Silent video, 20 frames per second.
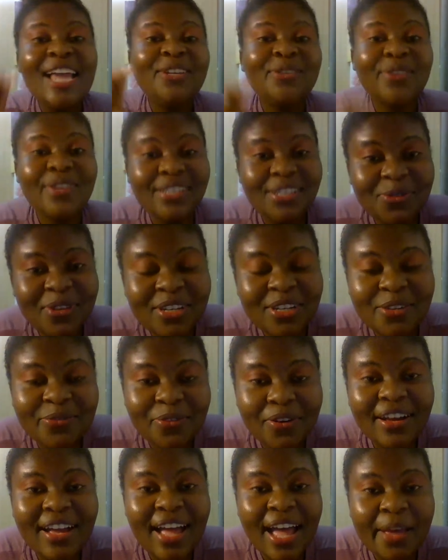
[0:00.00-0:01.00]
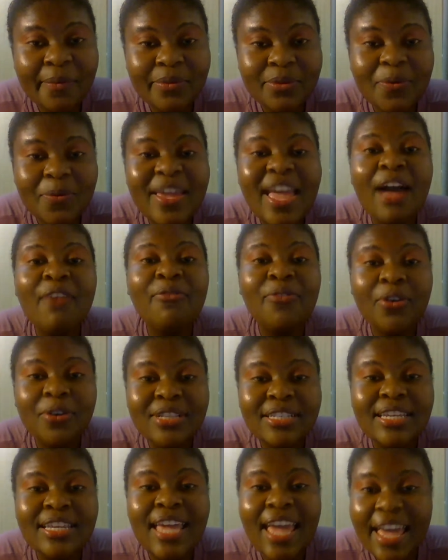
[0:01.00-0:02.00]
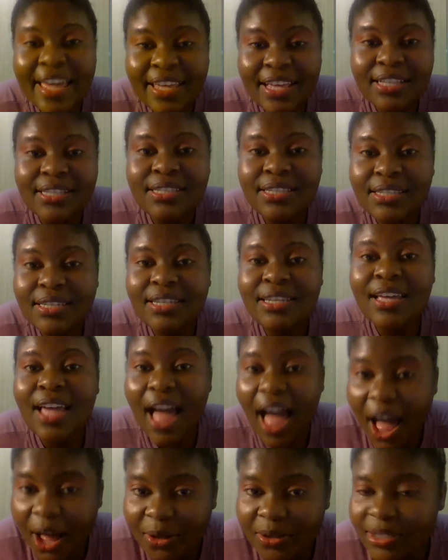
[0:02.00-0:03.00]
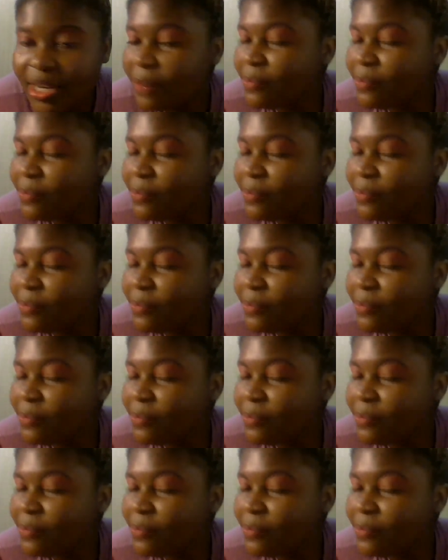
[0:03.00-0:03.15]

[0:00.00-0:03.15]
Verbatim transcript: 2024 comes, we are voting ANC out.